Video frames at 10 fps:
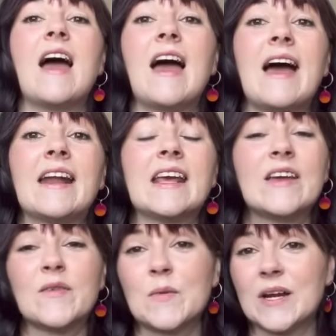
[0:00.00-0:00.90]
And
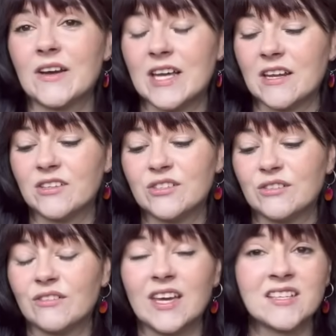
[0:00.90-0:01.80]
even when I
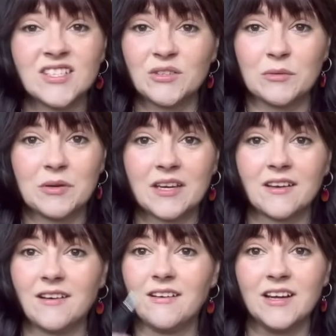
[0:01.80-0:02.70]
do get a new
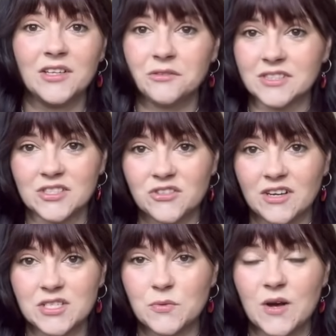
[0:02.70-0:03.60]
unpicker, I lose it
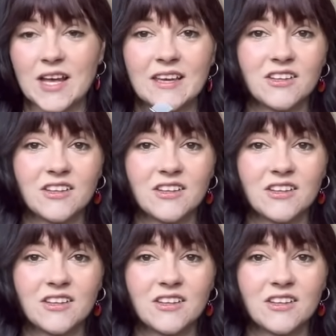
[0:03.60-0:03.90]
straight away.